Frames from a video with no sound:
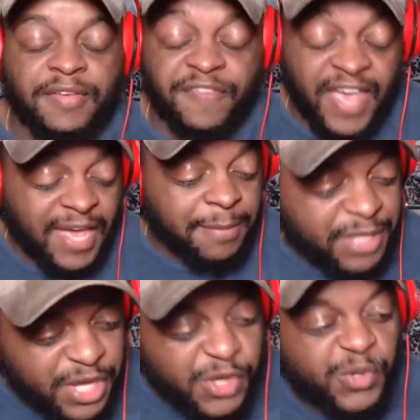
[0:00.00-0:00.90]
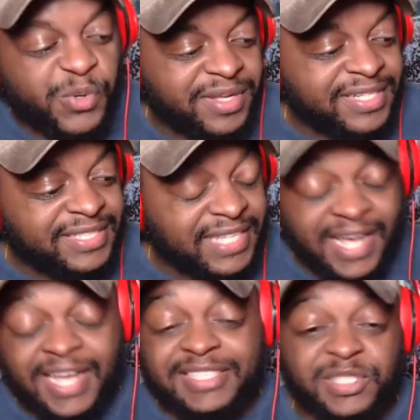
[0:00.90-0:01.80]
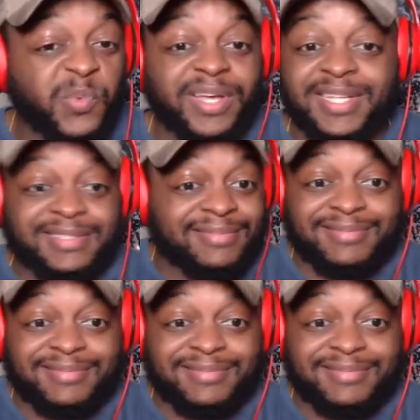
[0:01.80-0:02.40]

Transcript: FAMU does what